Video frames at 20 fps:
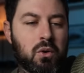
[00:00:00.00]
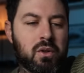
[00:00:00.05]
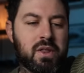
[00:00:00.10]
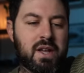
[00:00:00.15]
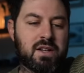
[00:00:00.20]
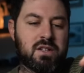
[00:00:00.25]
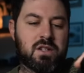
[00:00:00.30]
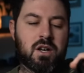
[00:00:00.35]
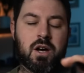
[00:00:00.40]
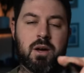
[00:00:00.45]
all
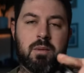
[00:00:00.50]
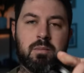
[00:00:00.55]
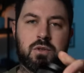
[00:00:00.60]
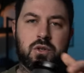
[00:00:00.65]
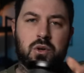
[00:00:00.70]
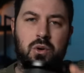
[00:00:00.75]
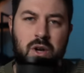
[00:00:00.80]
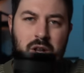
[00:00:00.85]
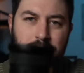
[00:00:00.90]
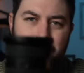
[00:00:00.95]
that time
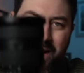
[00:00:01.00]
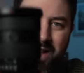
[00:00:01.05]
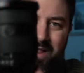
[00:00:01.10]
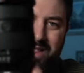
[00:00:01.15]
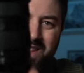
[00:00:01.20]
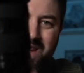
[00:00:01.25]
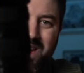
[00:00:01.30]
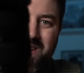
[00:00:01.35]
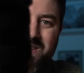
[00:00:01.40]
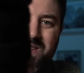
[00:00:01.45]
talking
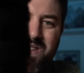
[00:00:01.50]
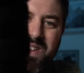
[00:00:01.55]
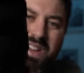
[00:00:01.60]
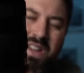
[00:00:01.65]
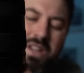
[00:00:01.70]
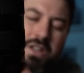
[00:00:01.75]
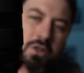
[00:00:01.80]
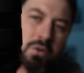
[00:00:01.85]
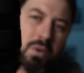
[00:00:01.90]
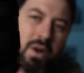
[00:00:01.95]
about this
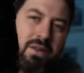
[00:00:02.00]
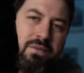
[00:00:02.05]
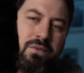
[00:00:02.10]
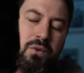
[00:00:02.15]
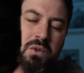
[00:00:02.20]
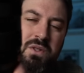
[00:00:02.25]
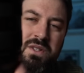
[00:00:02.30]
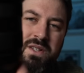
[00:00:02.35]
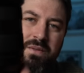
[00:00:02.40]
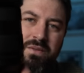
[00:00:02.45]

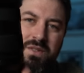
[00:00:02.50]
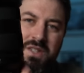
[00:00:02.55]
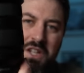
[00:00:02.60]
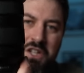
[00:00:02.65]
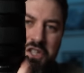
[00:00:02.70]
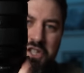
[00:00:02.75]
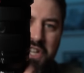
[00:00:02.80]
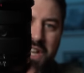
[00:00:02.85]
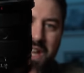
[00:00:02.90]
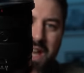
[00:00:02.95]
twenty-four to seventy
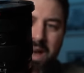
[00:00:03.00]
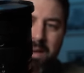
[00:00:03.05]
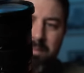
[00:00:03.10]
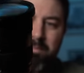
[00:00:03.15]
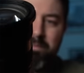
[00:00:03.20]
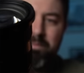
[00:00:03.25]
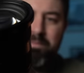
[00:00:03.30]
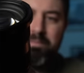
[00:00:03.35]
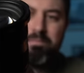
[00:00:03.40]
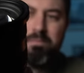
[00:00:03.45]
G
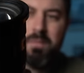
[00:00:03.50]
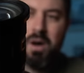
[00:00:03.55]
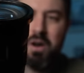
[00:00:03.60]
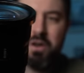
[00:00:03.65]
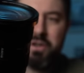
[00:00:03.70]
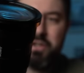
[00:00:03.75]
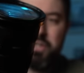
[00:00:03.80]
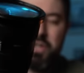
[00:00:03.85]
M Mark